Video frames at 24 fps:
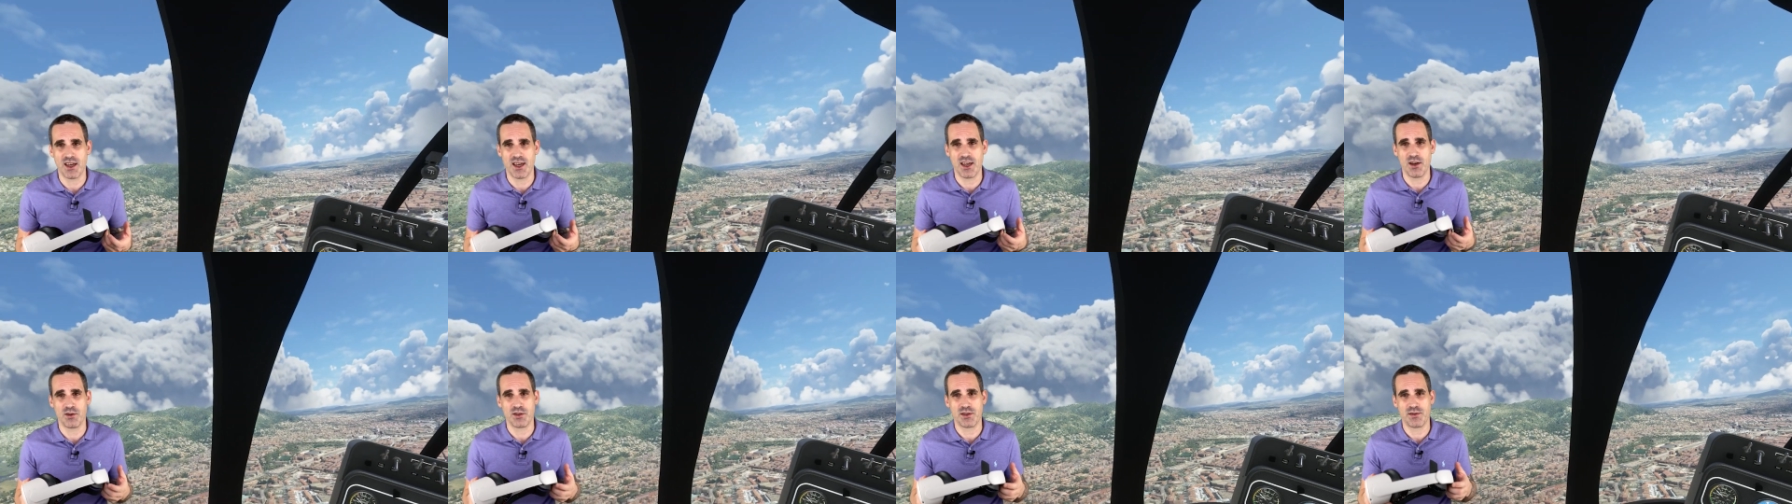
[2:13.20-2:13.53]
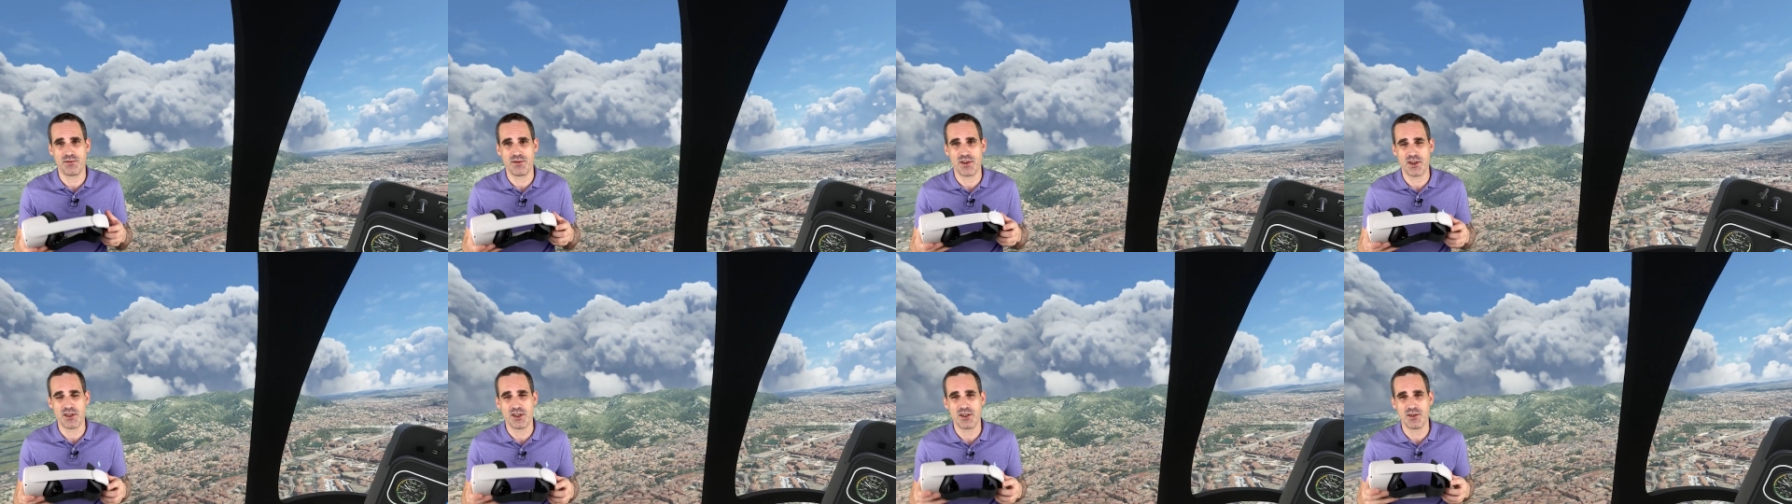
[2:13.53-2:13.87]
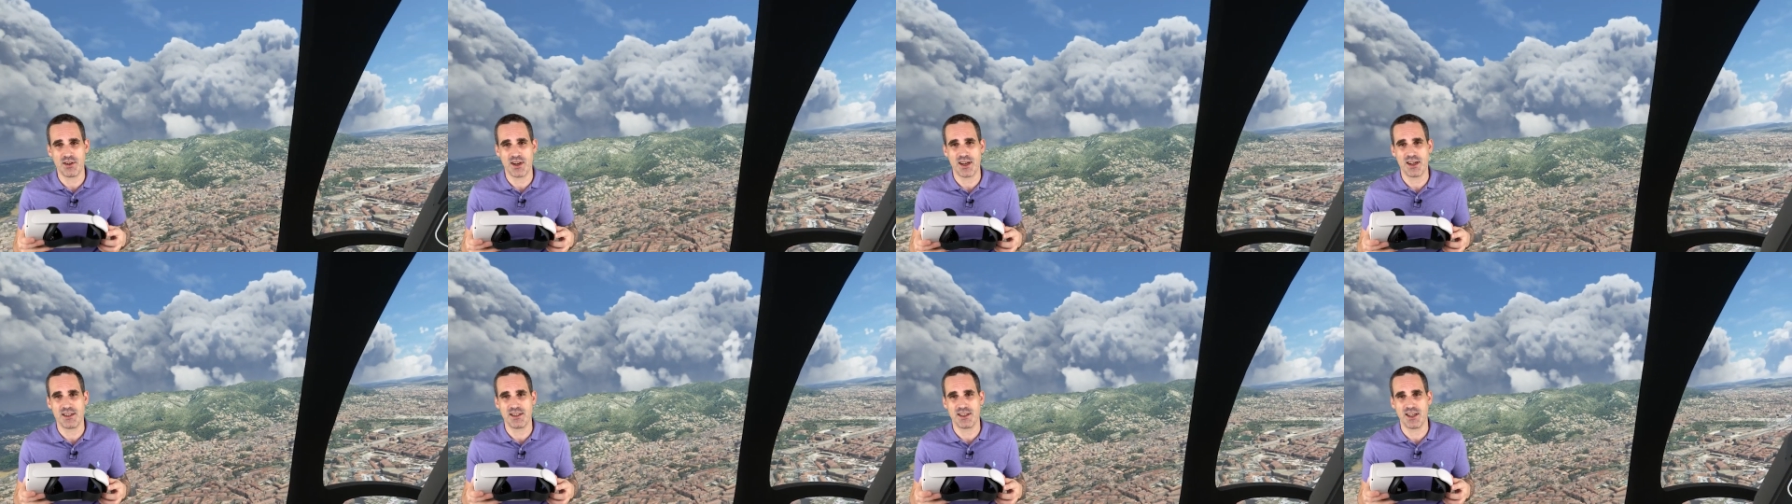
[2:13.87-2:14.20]
It was
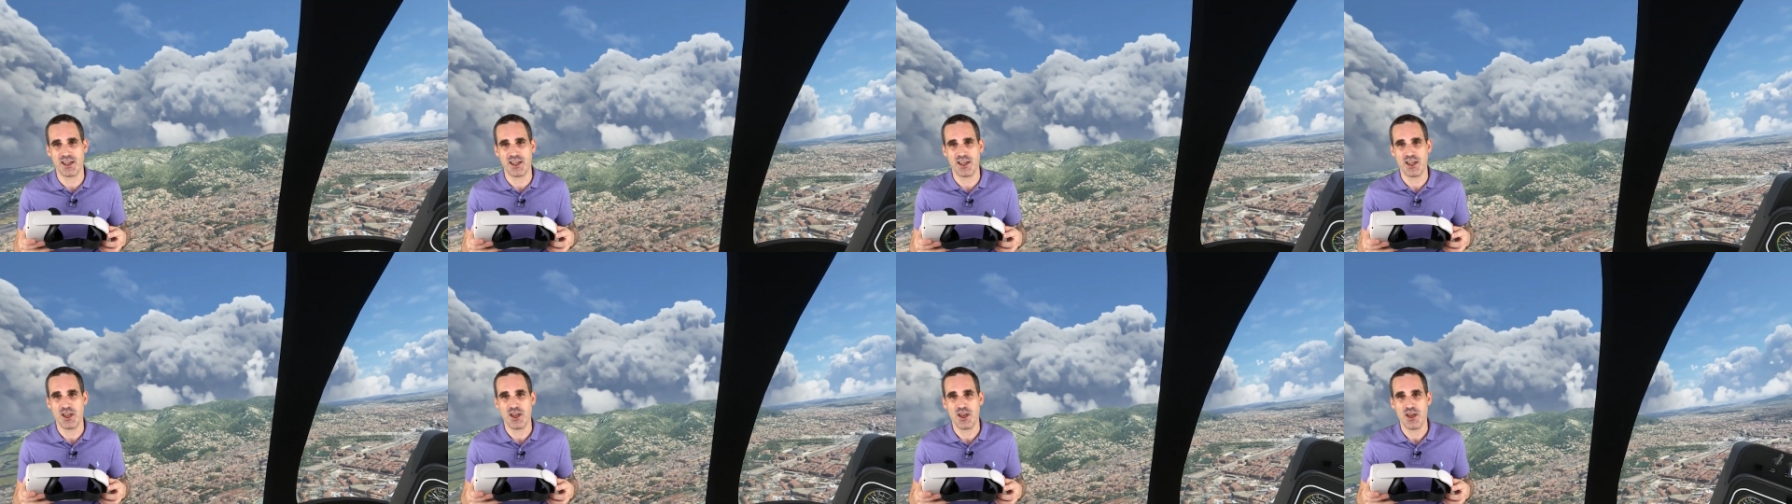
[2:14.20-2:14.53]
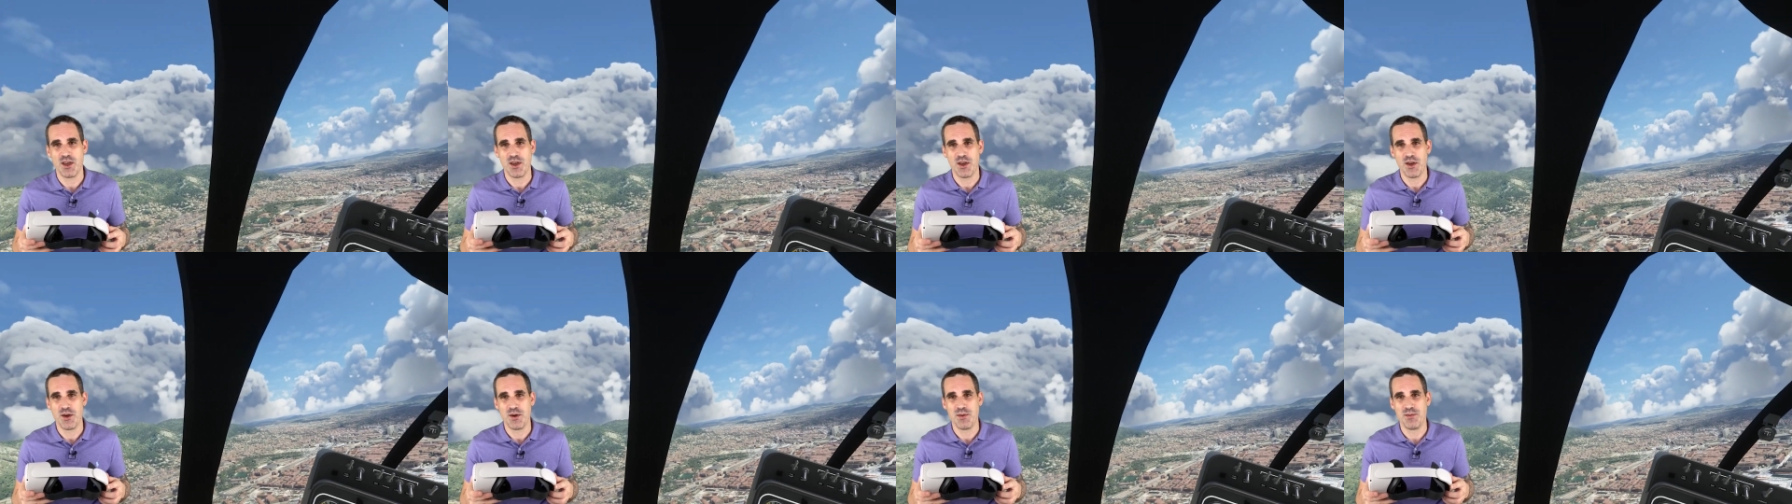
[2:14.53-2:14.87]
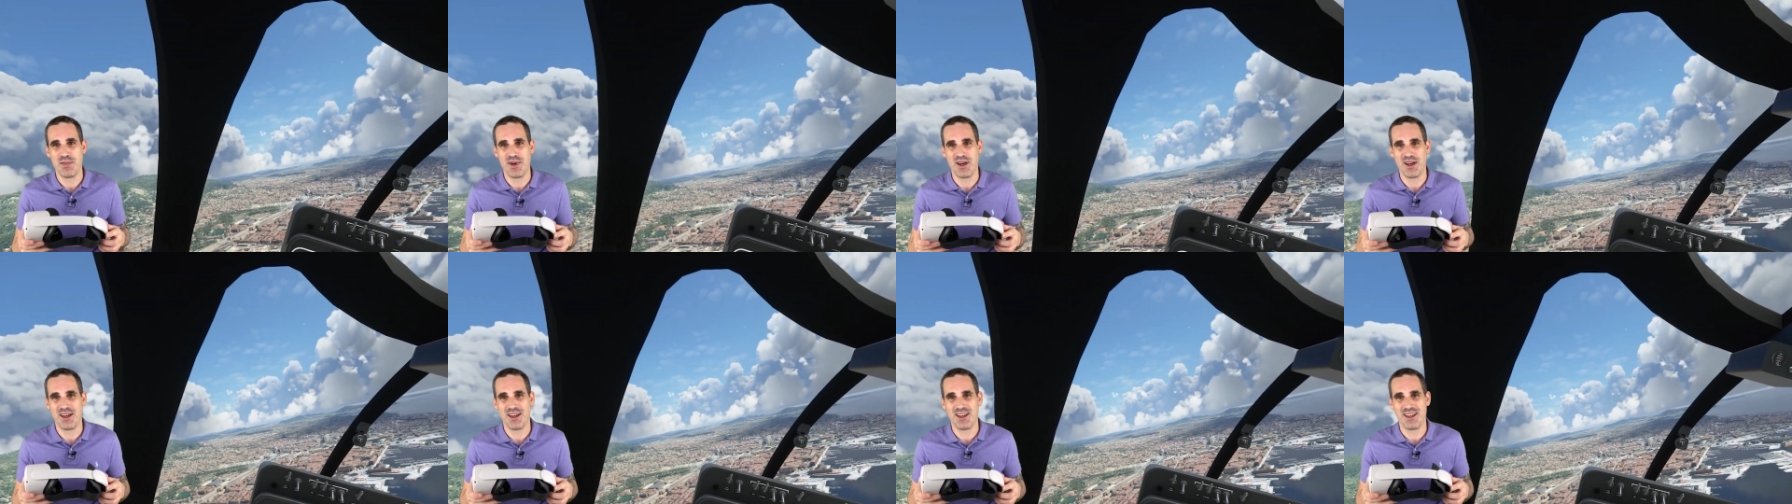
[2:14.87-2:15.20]
frustrating,
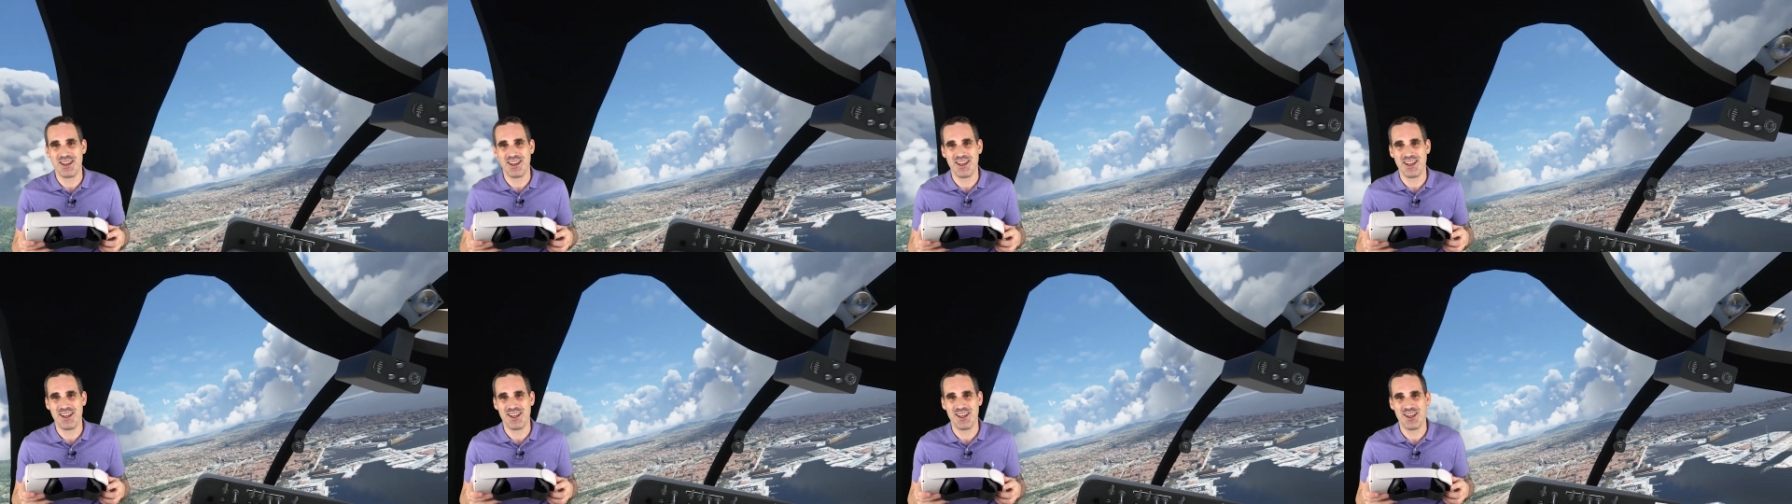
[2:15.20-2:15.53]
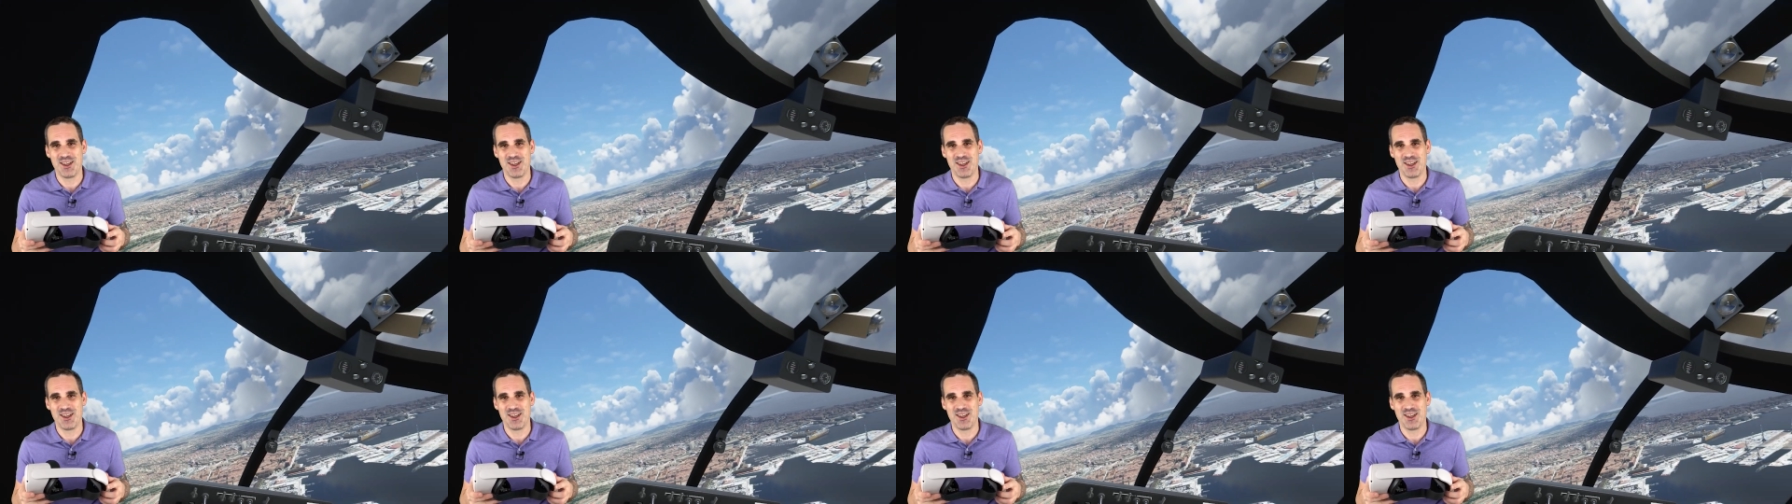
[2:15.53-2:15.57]
but